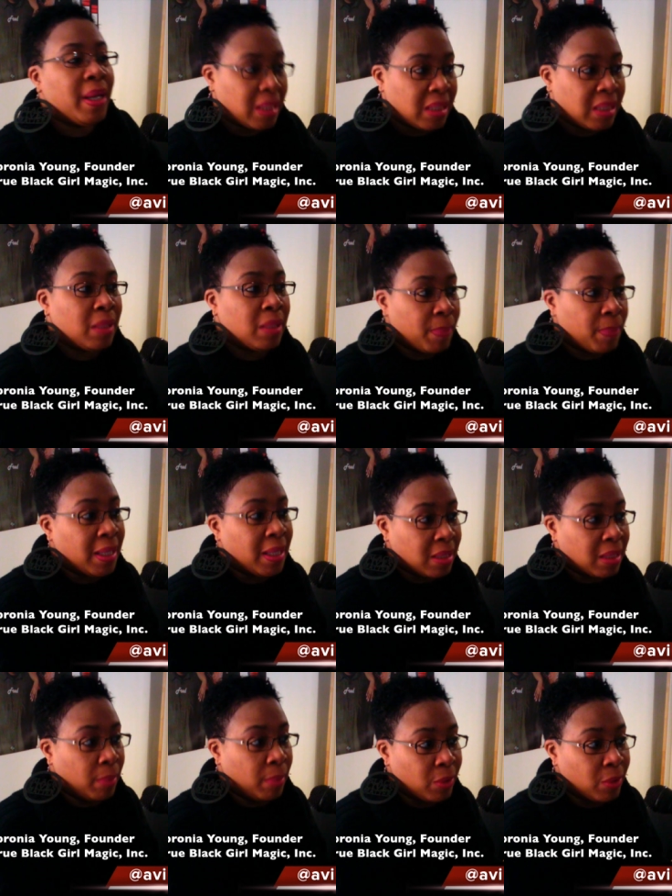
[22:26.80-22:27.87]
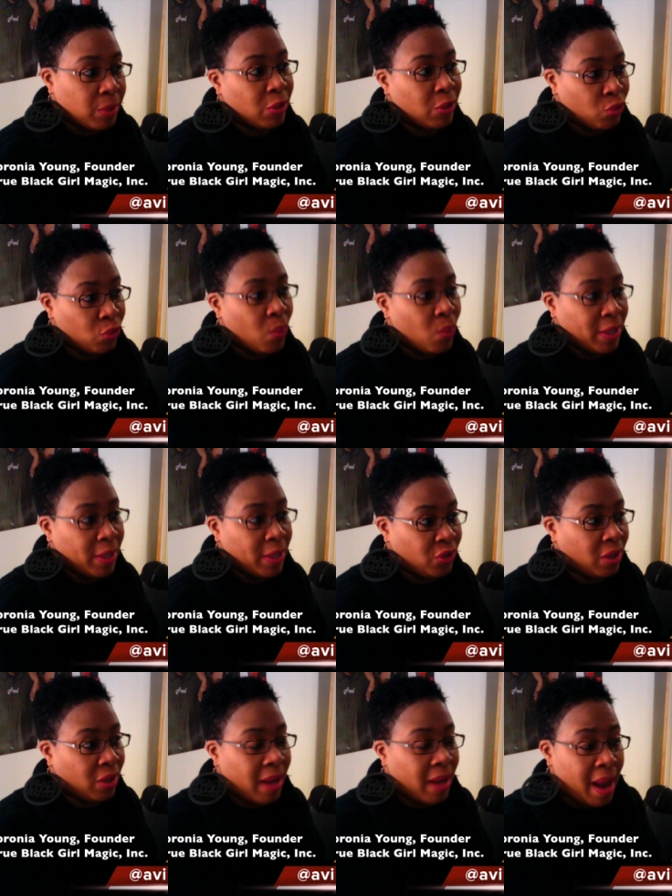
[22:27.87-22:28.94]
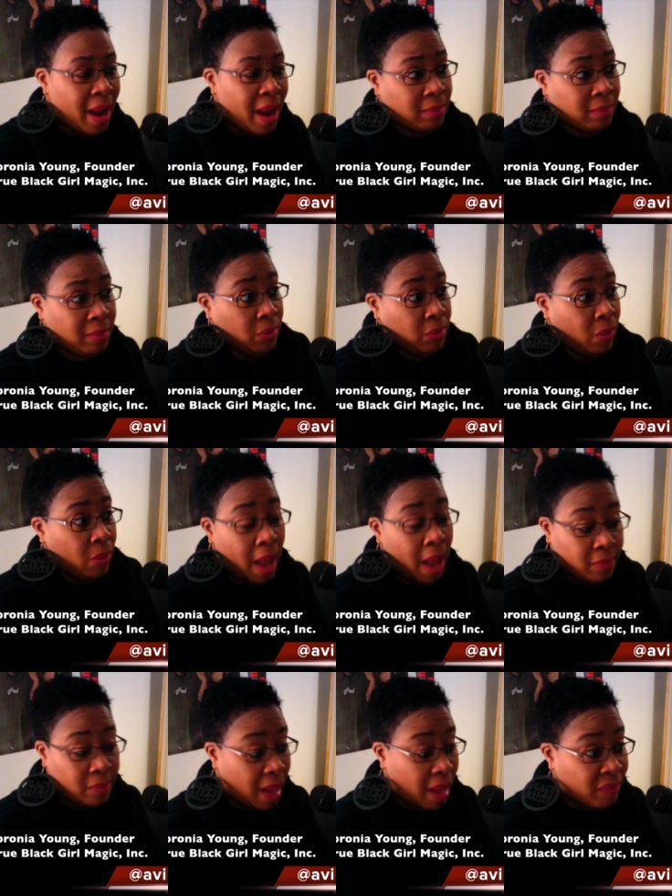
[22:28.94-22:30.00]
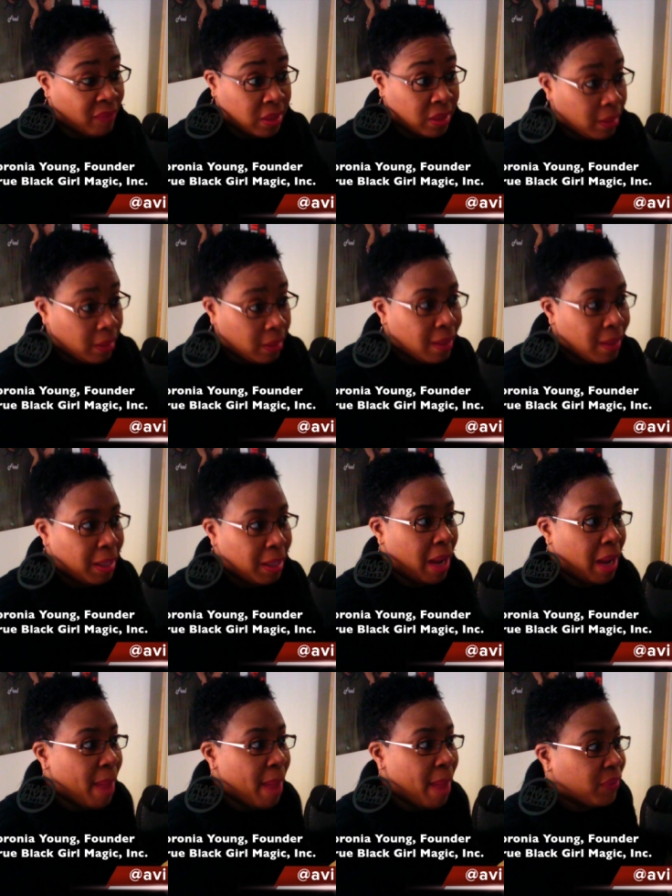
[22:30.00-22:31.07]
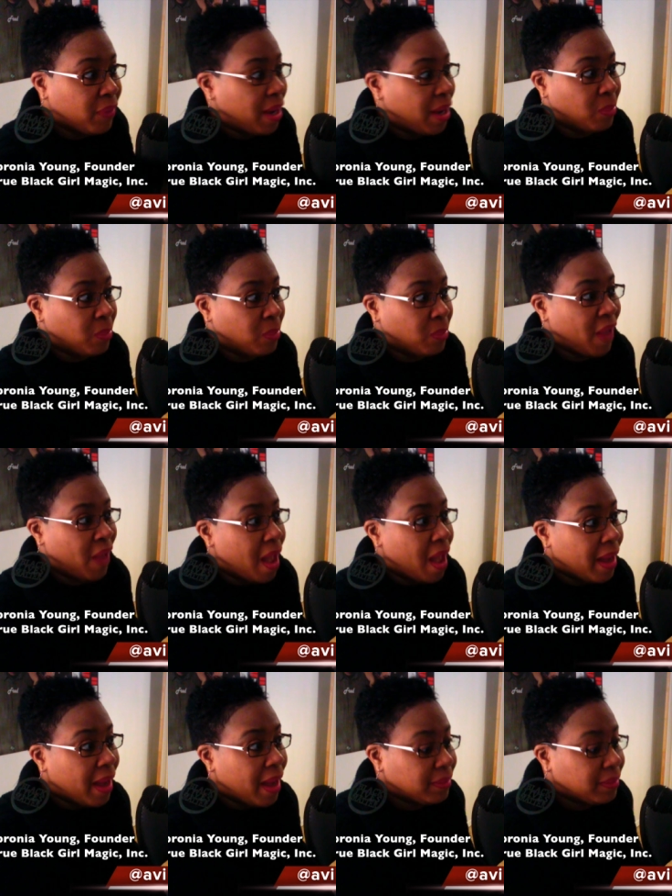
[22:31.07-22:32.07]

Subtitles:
been in a similar situation, and I obviously came out of it, and I was fine.